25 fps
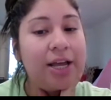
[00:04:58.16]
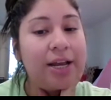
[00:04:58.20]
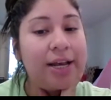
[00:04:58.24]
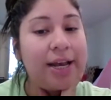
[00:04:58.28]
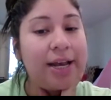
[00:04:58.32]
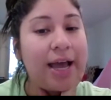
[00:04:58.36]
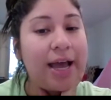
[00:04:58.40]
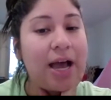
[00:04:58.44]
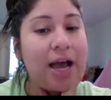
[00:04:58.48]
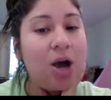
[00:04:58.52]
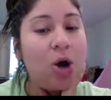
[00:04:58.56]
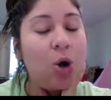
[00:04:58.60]

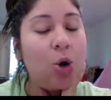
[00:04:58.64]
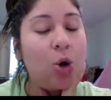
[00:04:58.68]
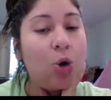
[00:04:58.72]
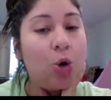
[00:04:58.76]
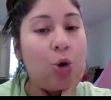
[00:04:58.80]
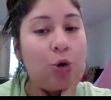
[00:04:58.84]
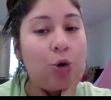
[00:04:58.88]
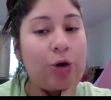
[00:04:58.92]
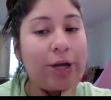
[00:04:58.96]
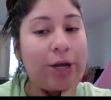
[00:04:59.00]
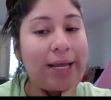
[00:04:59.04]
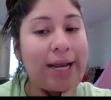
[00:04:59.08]
Now,
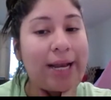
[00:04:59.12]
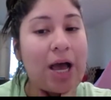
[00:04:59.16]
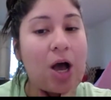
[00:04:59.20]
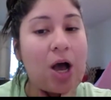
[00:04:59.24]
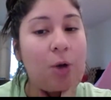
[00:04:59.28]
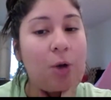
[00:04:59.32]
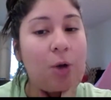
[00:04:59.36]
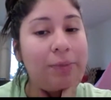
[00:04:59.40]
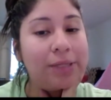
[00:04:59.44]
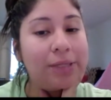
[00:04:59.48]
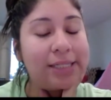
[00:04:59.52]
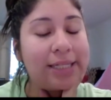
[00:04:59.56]
who can
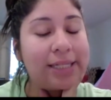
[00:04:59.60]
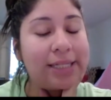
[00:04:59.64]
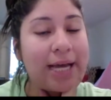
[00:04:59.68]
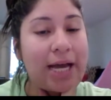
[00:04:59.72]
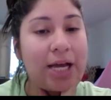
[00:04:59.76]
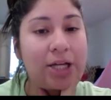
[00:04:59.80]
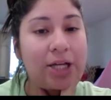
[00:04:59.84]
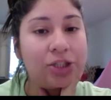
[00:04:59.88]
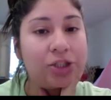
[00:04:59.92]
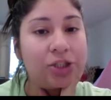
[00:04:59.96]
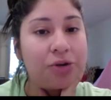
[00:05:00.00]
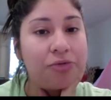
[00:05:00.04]
help Miss
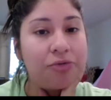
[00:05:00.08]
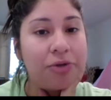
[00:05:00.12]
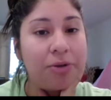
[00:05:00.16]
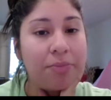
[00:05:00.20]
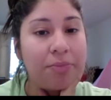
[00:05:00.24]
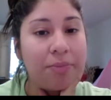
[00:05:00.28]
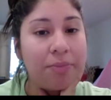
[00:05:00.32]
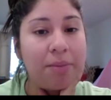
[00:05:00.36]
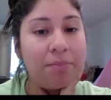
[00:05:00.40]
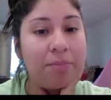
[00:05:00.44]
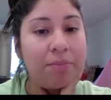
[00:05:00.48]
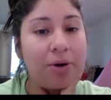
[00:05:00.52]
Castro
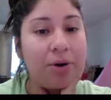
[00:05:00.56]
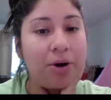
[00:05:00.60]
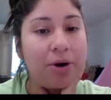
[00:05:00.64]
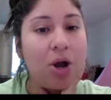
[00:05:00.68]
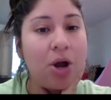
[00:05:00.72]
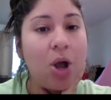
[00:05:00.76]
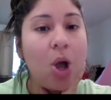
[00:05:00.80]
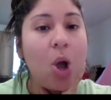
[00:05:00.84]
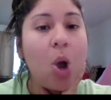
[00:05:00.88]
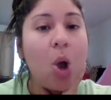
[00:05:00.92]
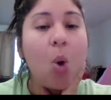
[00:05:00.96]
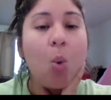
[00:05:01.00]

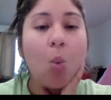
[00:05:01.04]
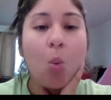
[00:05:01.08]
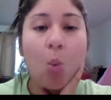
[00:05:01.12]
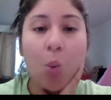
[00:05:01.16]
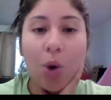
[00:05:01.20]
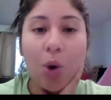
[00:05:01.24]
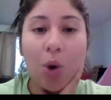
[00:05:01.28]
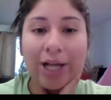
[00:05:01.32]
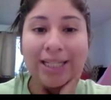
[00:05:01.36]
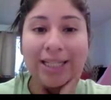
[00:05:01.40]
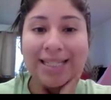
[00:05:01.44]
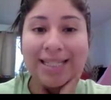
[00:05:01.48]
remember What